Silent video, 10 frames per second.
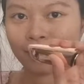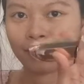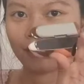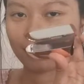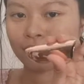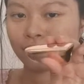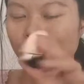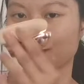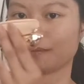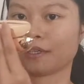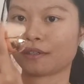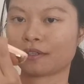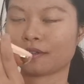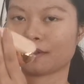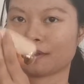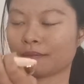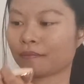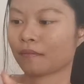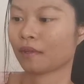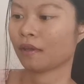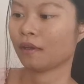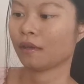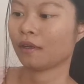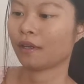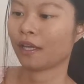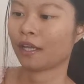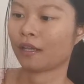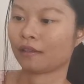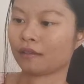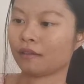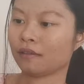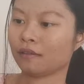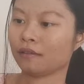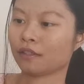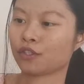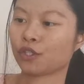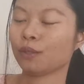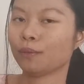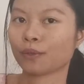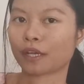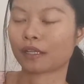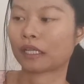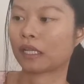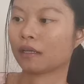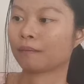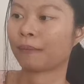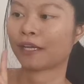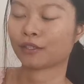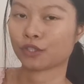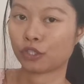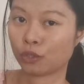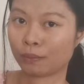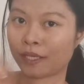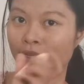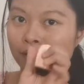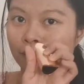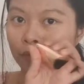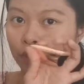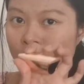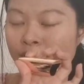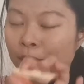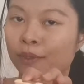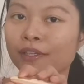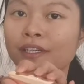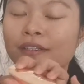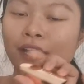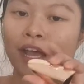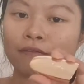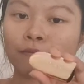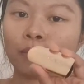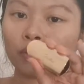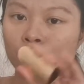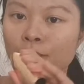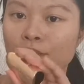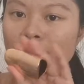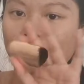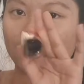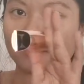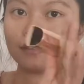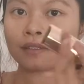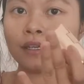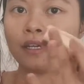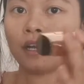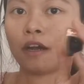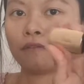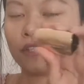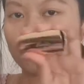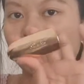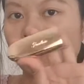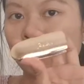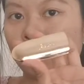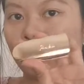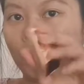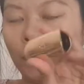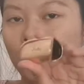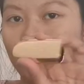and it has a little mirror. And the tube, you can buy the tube and the mirror separately. They have multiple designs of this tube